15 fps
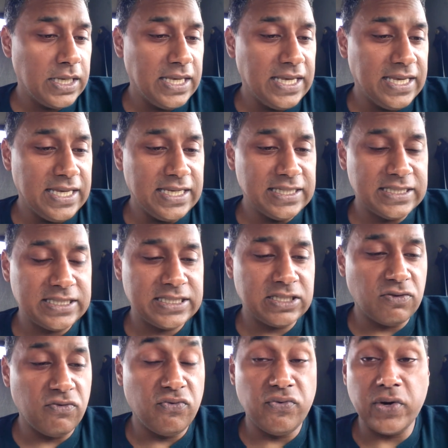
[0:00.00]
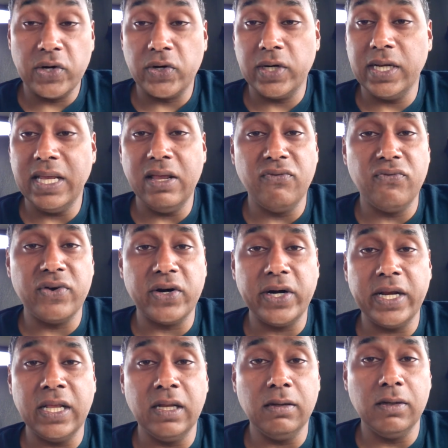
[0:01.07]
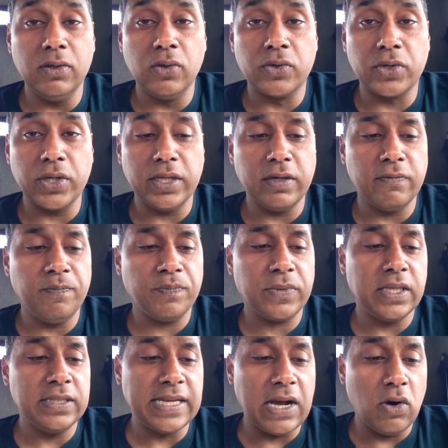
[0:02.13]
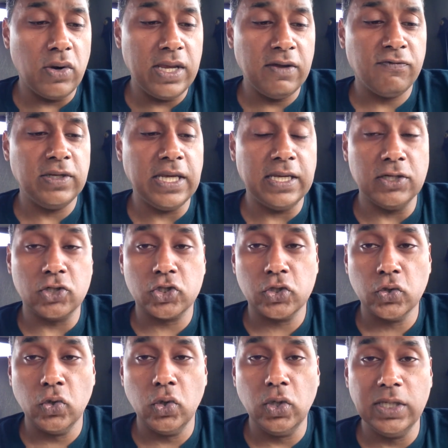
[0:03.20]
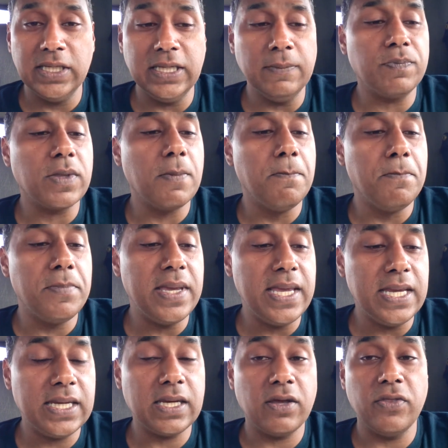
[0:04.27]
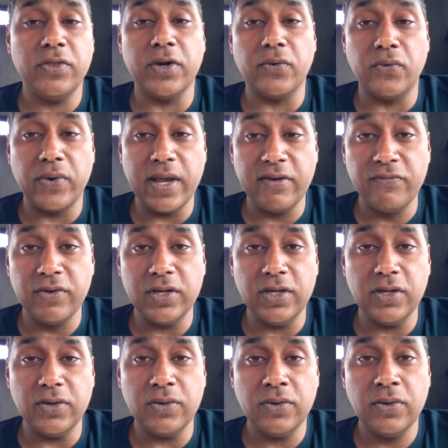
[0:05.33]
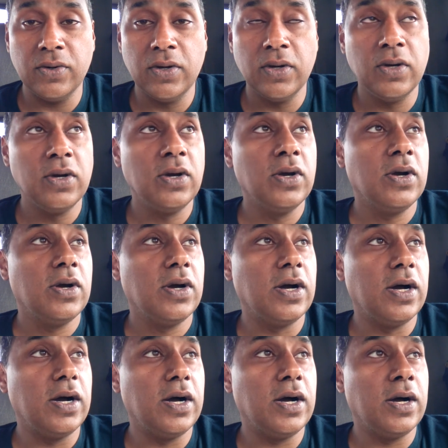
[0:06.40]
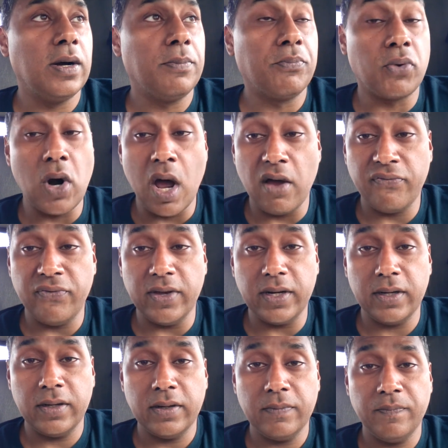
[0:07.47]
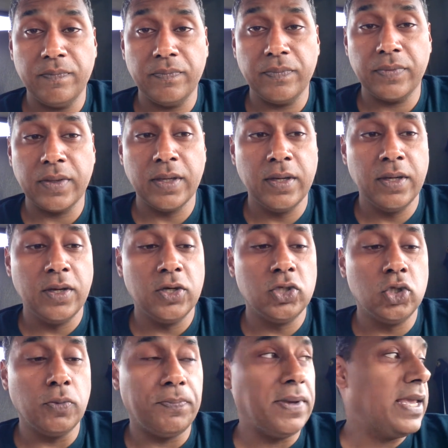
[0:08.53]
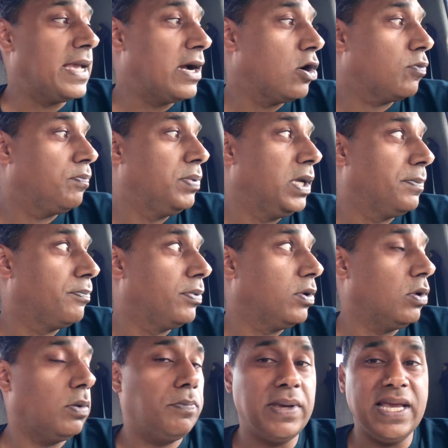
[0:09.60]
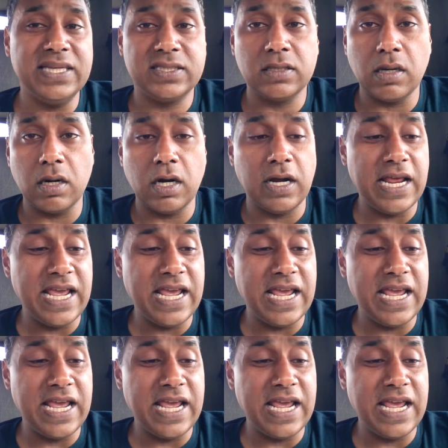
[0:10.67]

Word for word: is very, very lucrative. Now, if they can truly make their revenue, uh, profit, to pay out people based on an